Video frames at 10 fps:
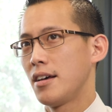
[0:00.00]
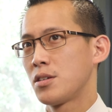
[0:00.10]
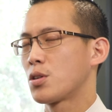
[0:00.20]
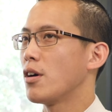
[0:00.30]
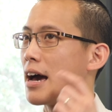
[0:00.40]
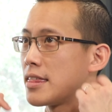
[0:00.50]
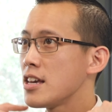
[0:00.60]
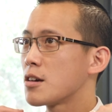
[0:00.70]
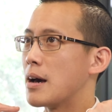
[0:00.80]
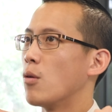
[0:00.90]
So I
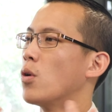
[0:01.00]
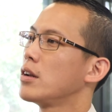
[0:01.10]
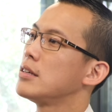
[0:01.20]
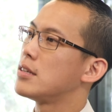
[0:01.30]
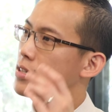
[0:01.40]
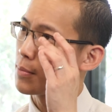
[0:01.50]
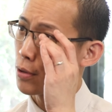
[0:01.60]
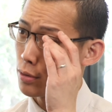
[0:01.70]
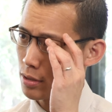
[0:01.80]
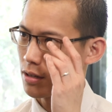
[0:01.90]
think about, what is this
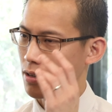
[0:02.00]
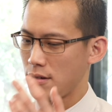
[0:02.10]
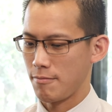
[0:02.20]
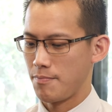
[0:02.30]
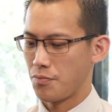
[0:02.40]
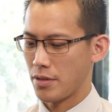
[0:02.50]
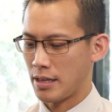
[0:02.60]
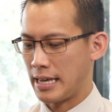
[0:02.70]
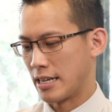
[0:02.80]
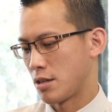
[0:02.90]
supposed to
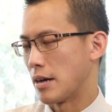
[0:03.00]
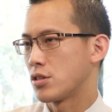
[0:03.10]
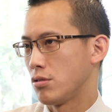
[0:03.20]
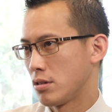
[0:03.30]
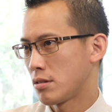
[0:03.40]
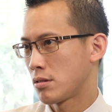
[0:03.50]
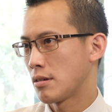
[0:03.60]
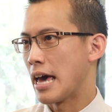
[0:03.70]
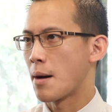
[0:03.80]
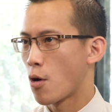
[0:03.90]
get to my students?
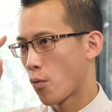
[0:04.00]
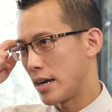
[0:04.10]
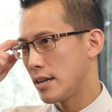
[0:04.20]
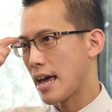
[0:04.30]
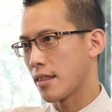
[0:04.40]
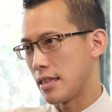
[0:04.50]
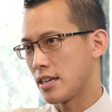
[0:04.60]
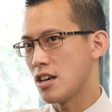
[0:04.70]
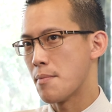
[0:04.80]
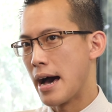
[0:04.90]
And I'm already now
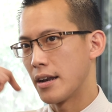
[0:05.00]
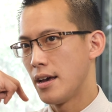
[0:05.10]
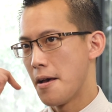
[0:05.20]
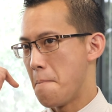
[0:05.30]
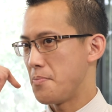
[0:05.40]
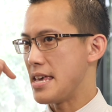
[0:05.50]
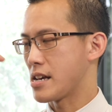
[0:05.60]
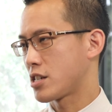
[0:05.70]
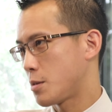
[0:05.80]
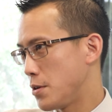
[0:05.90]
thinking about
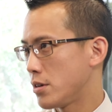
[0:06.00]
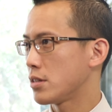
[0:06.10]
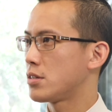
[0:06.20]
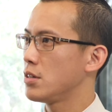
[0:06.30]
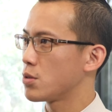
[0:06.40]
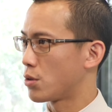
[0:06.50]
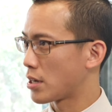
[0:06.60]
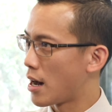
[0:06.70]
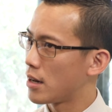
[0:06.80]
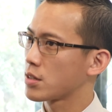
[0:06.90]
experiences or
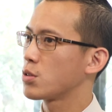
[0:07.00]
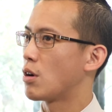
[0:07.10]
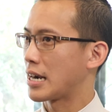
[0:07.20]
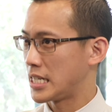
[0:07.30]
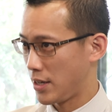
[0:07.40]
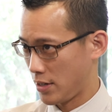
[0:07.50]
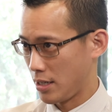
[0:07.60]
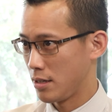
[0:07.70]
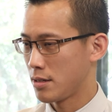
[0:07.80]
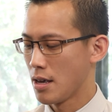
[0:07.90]
tasks or
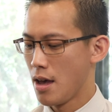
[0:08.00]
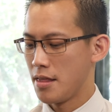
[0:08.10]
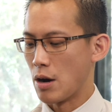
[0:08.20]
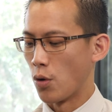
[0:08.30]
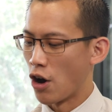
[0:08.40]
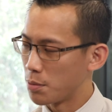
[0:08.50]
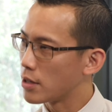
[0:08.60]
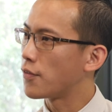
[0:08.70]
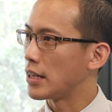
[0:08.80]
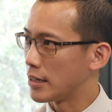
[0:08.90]
activities that will help
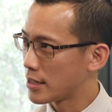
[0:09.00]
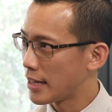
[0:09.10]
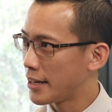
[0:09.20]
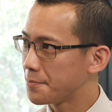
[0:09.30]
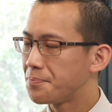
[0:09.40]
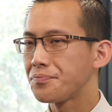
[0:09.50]
to feed into that.